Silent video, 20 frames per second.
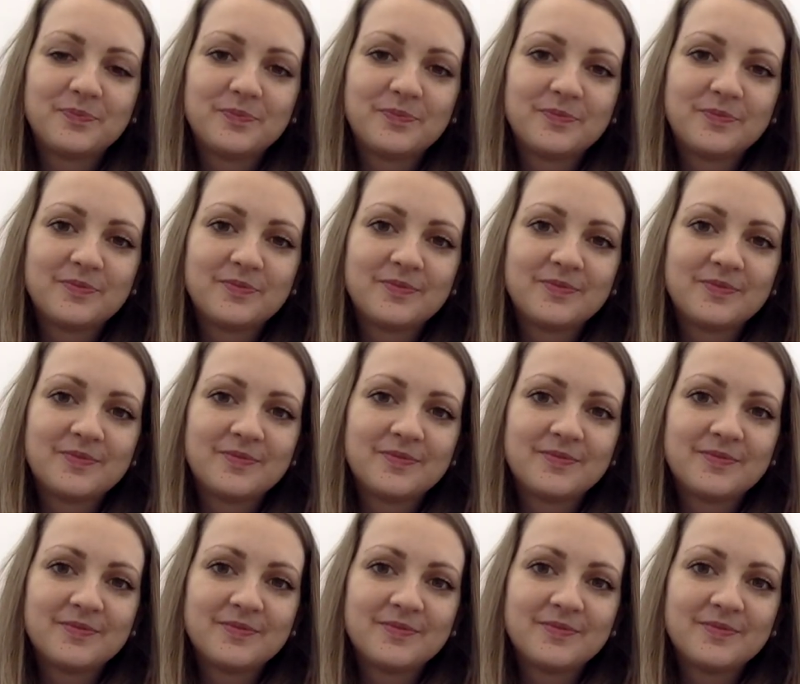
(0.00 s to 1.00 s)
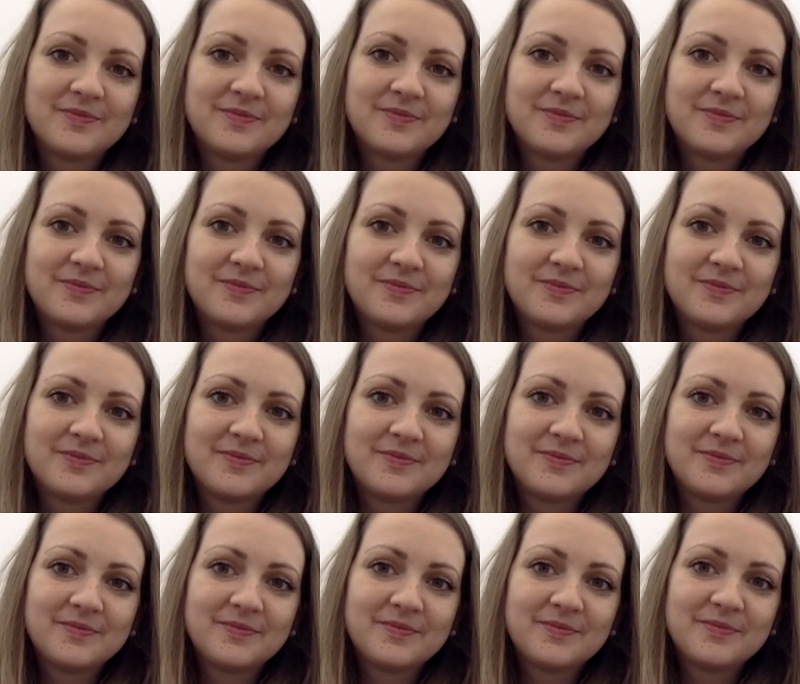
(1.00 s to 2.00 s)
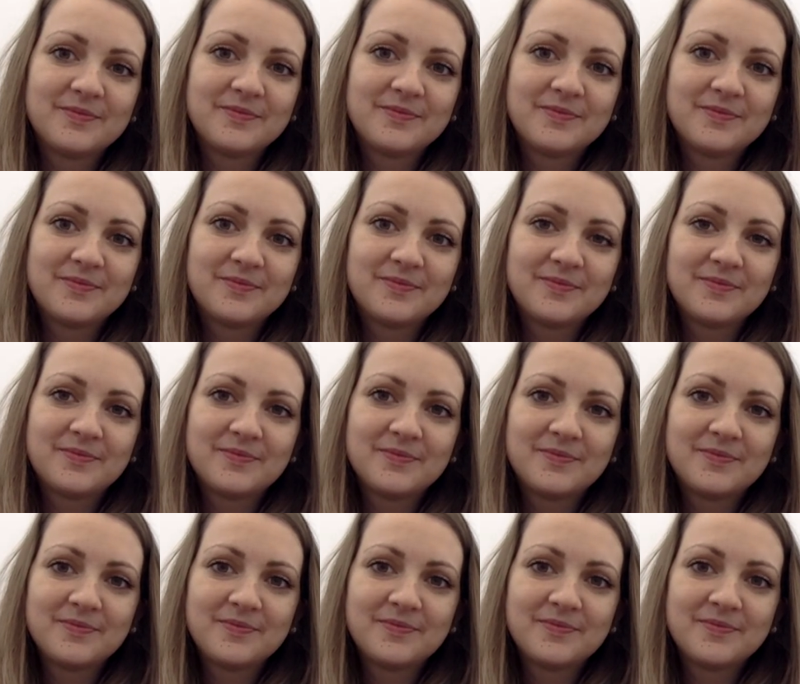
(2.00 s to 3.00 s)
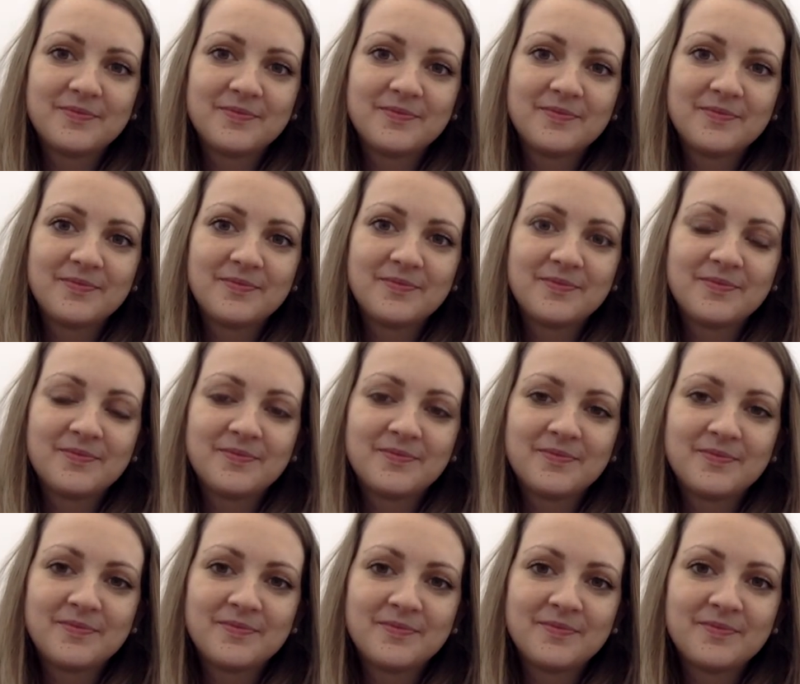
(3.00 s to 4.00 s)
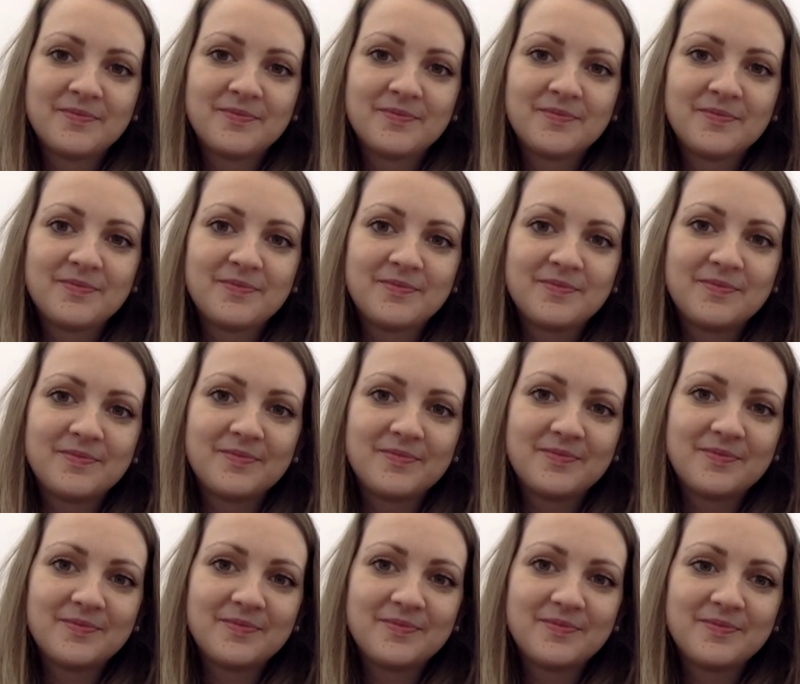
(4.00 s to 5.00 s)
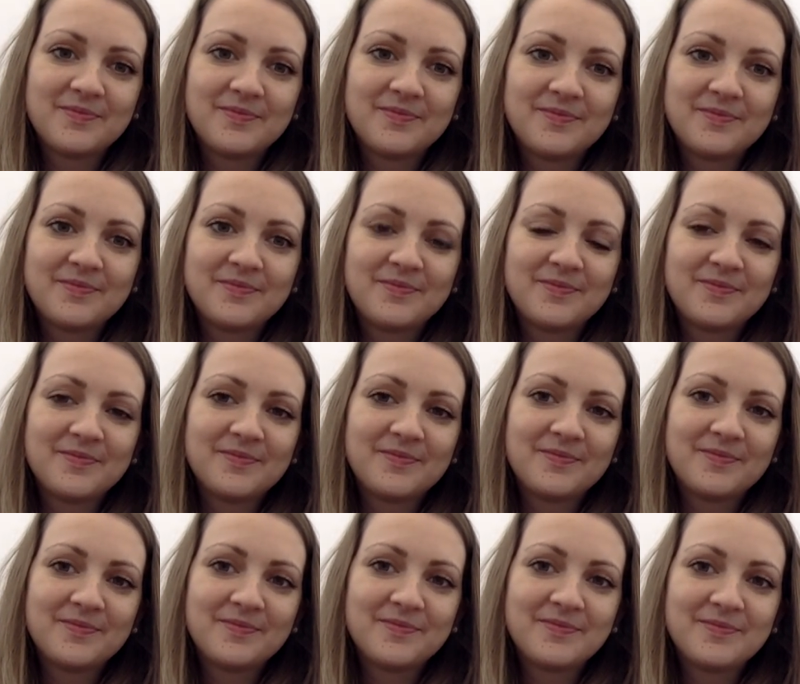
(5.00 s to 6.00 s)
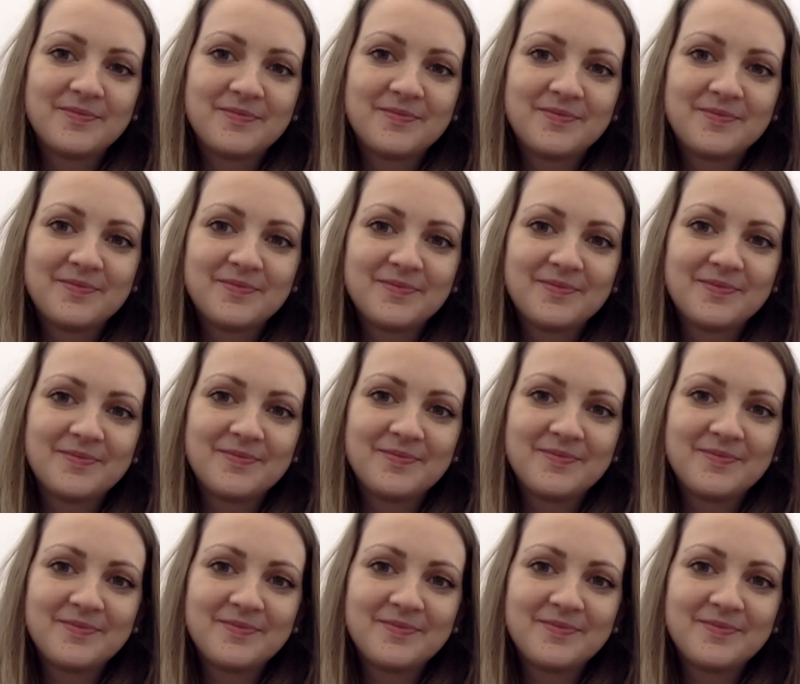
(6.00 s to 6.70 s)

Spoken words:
(not speaking)